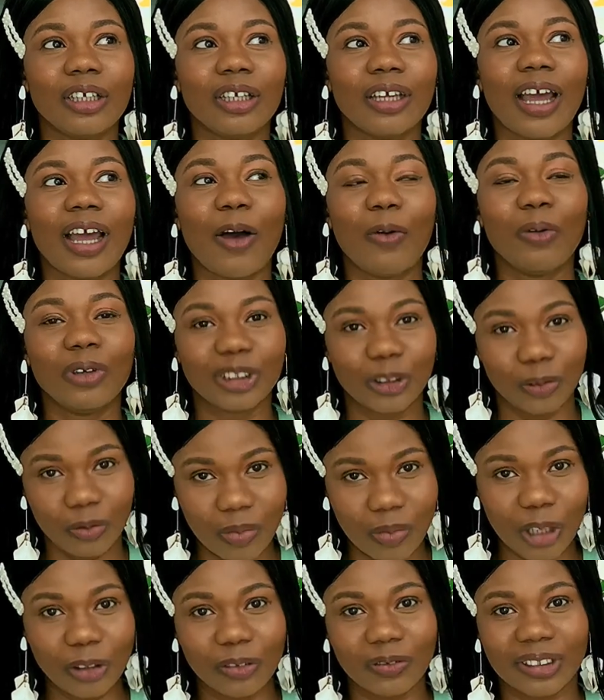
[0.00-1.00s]
I was
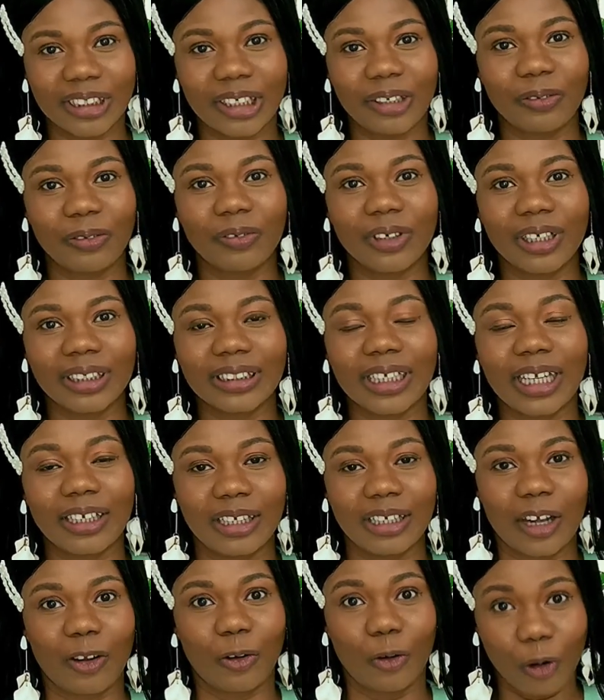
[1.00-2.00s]
woman of Zarephath and
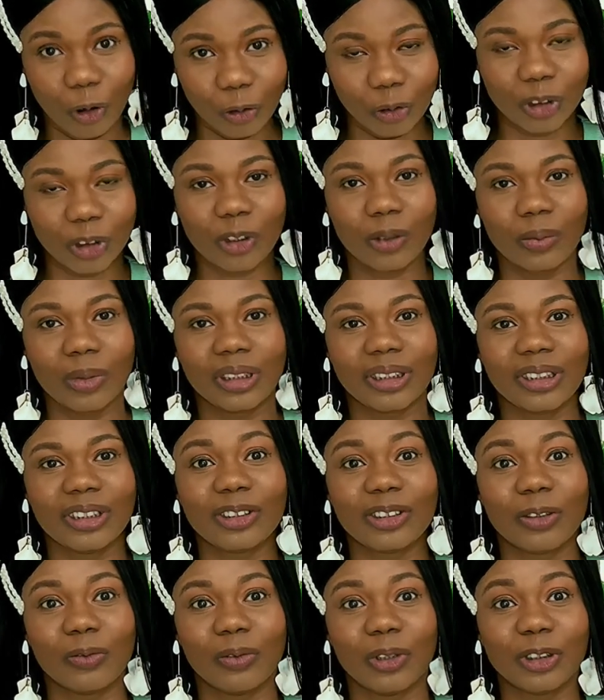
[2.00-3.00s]
that God was commanding
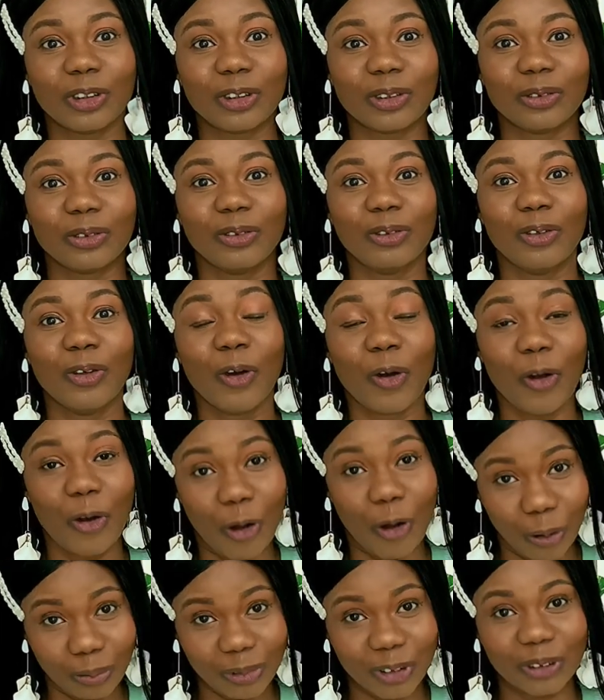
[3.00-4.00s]
someone to
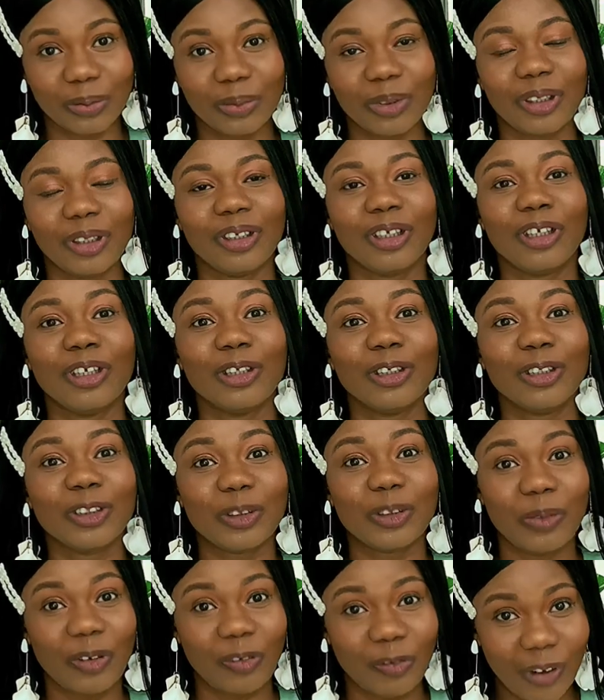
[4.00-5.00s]
come to me to
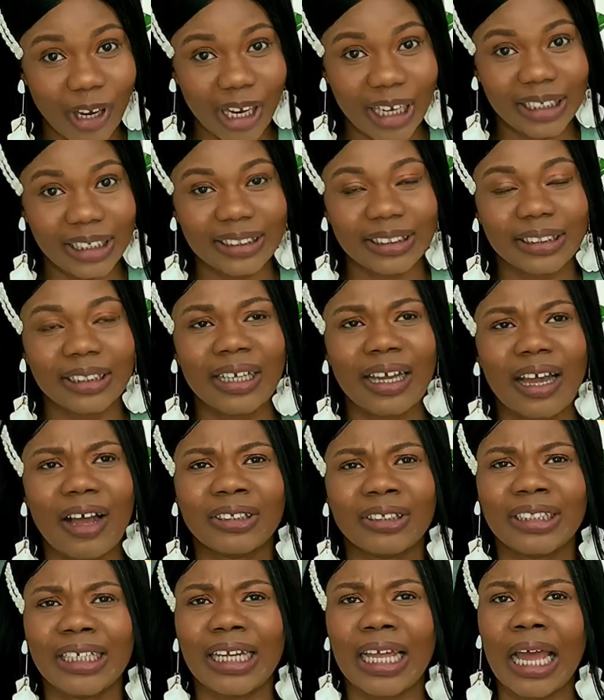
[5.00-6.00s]
be fed. I
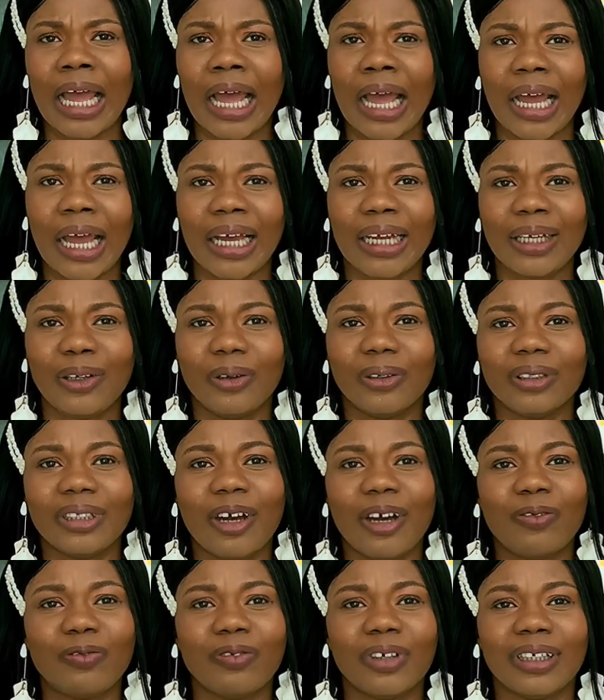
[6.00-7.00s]
was like, ah, God,
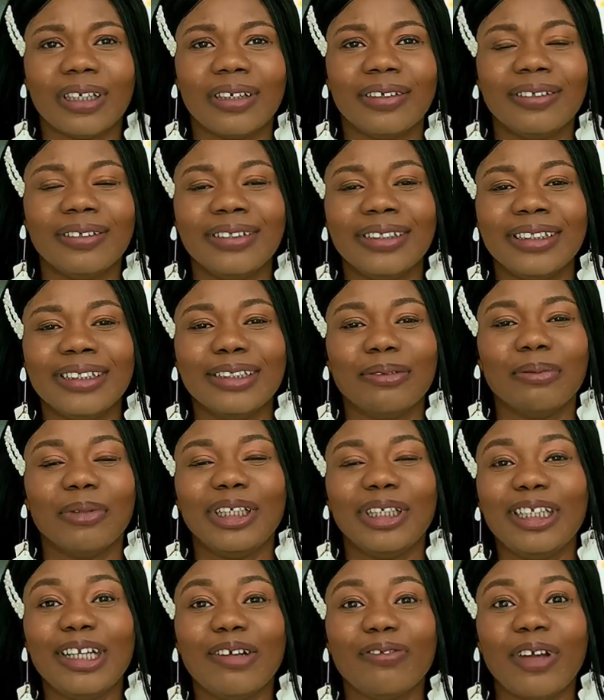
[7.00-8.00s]
how far now?
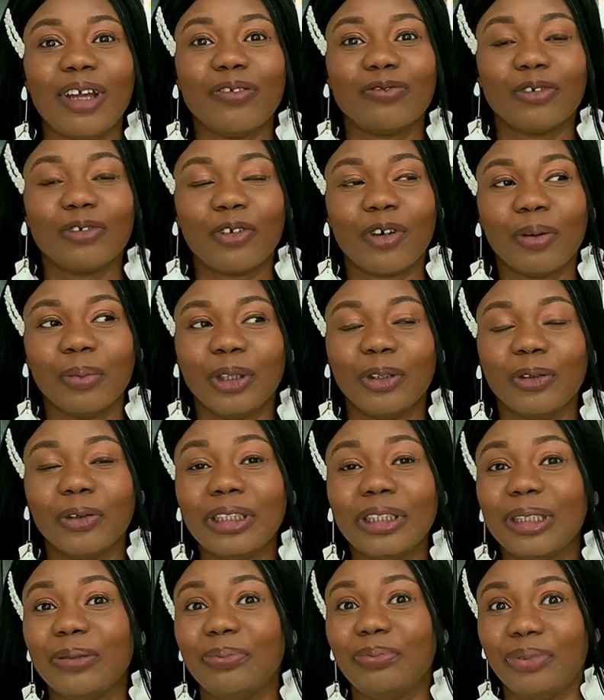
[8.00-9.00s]
Money never even come in,
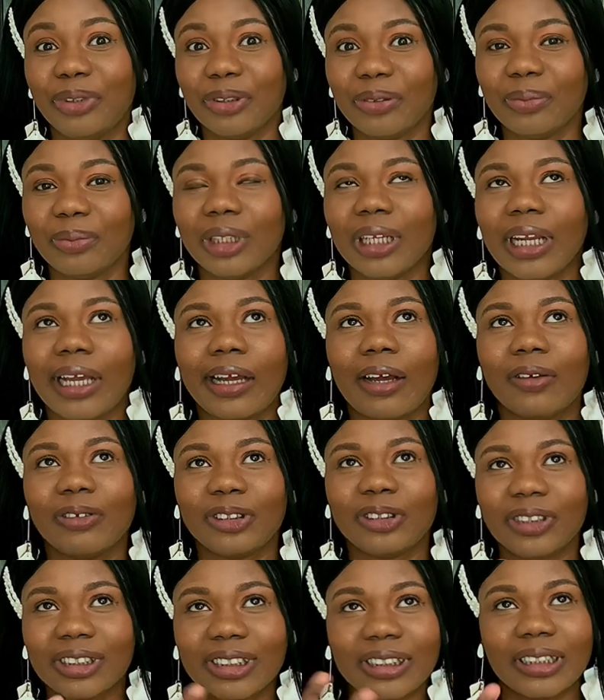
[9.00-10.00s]
don't kill me? Like, I
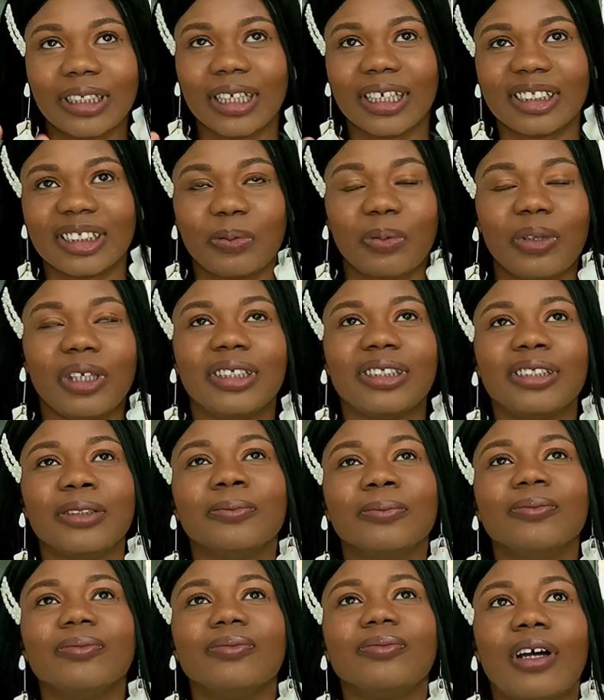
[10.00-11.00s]
was just in that space.
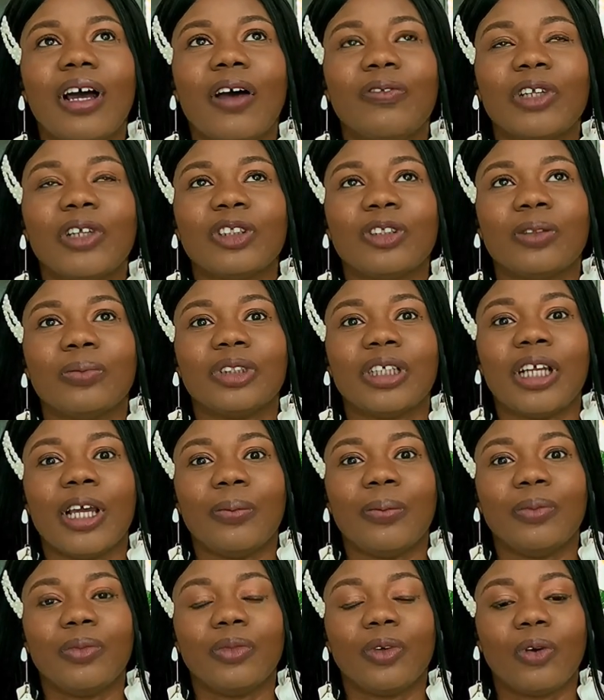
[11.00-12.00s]
After some
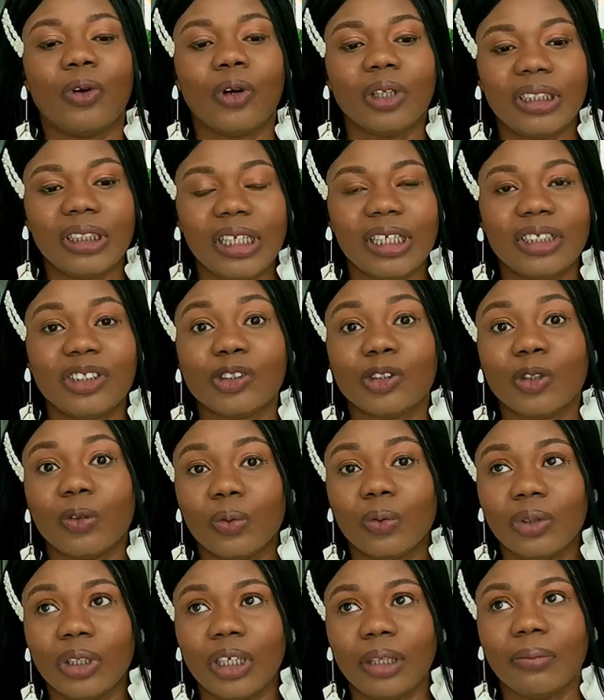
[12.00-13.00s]
time, God laid
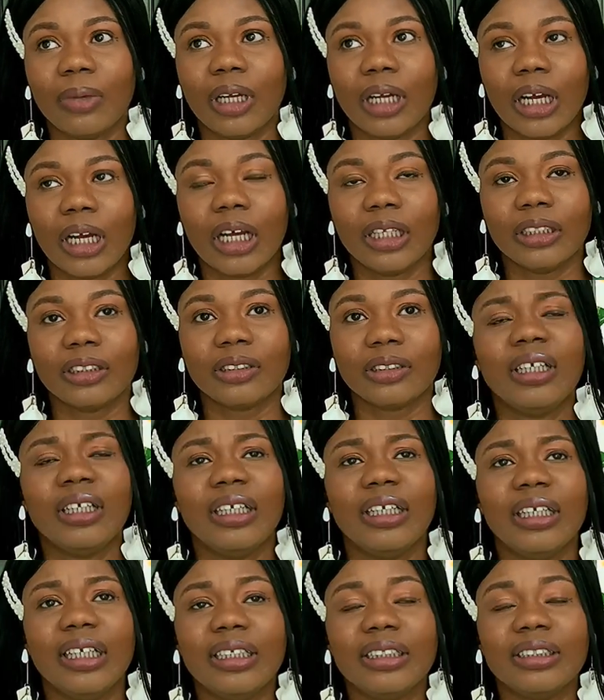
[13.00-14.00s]
someone in my heart.
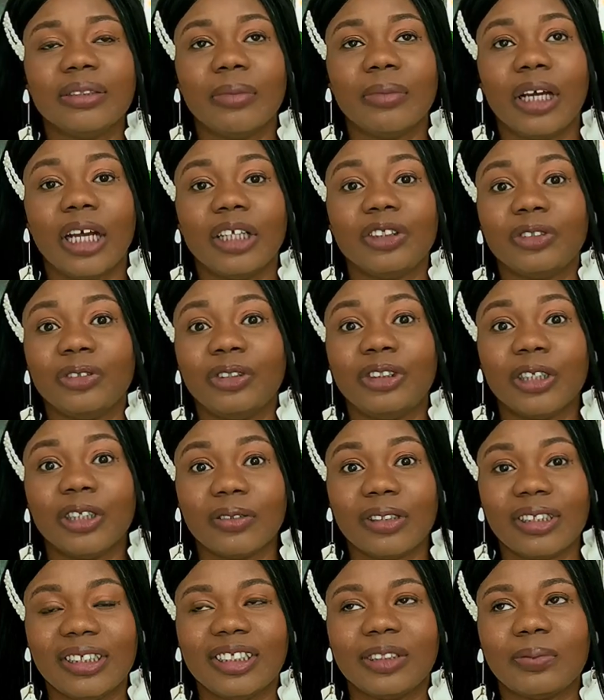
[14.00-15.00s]
He laid it in my heart to reach out
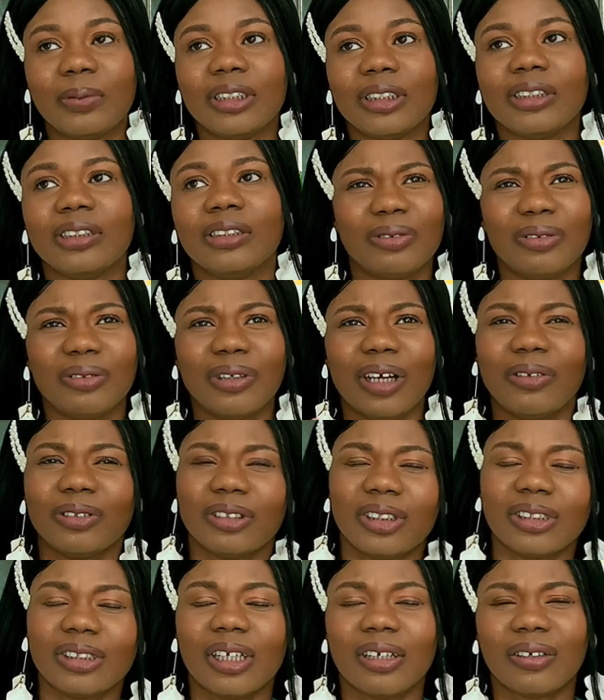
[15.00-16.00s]
to this person. So I was
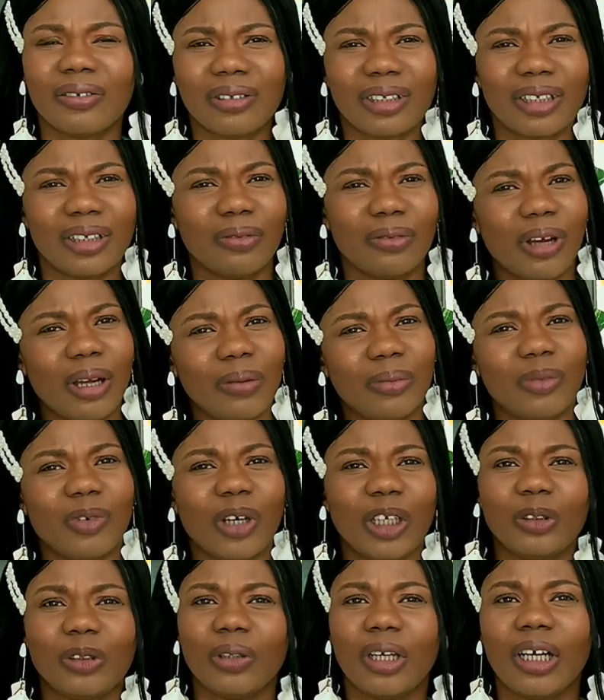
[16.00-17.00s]
just like, okay, why,
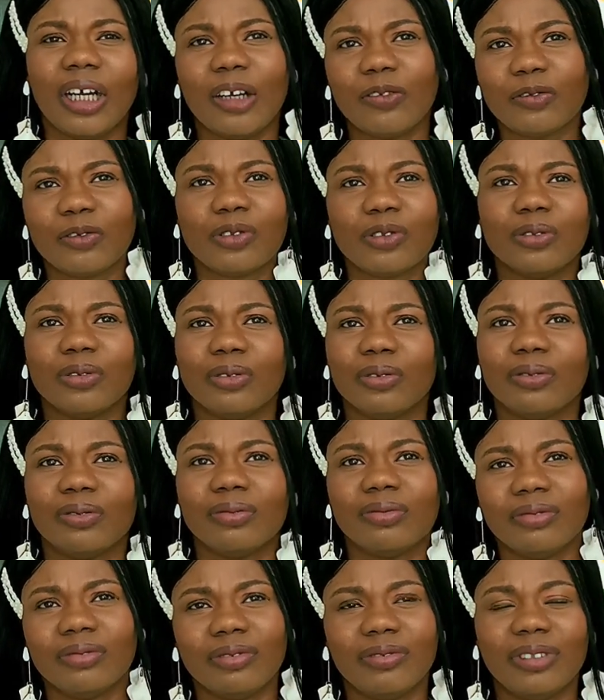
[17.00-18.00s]
why do I have to
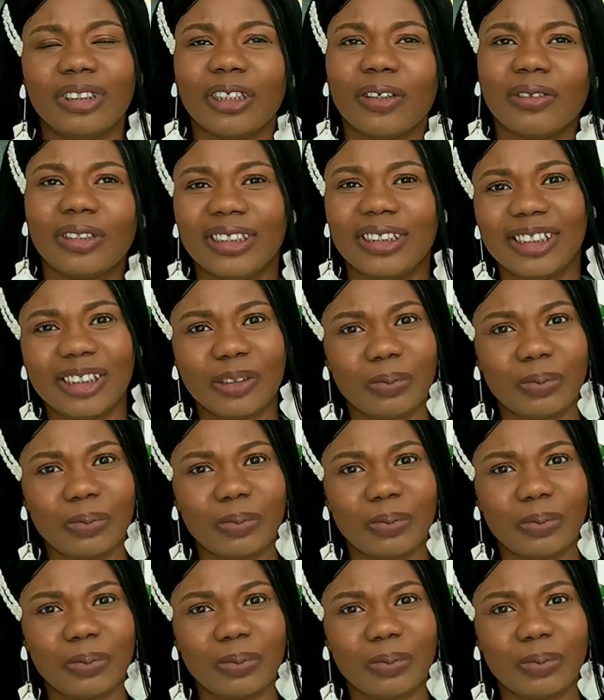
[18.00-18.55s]
reach out to this